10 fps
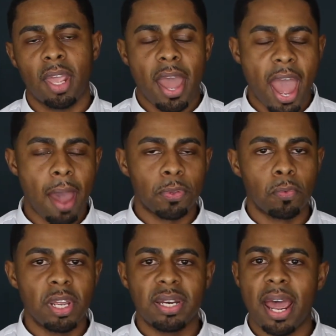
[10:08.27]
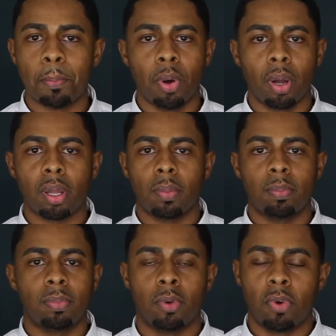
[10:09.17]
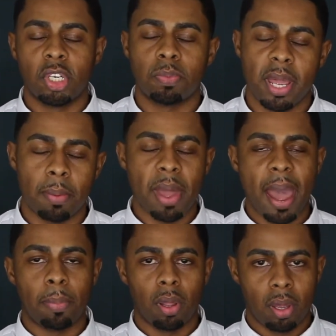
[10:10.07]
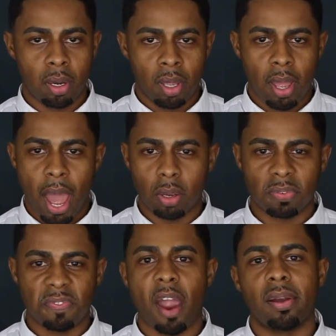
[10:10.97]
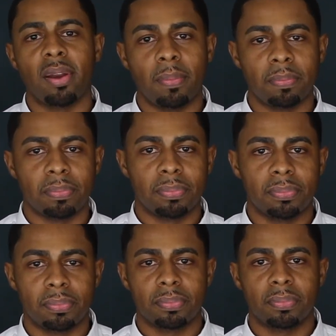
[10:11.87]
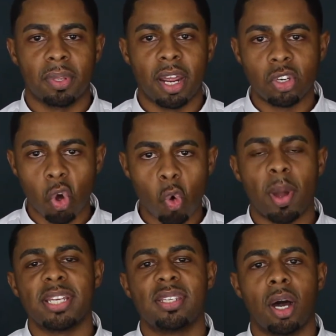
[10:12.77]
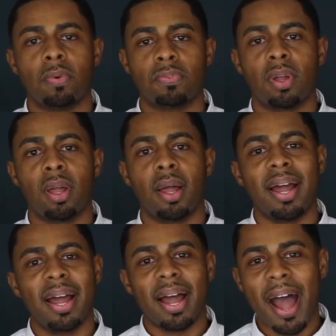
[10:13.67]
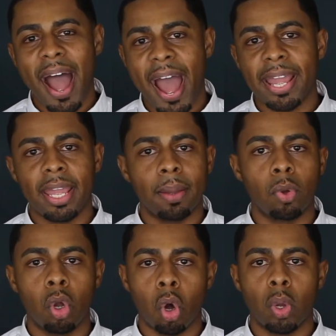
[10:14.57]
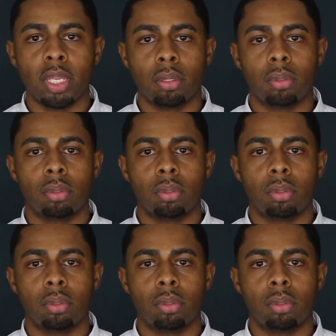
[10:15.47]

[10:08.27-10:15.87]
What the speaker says: After reading that book, The Richest Man in Babylon, I was fired up. And I told myself, I am going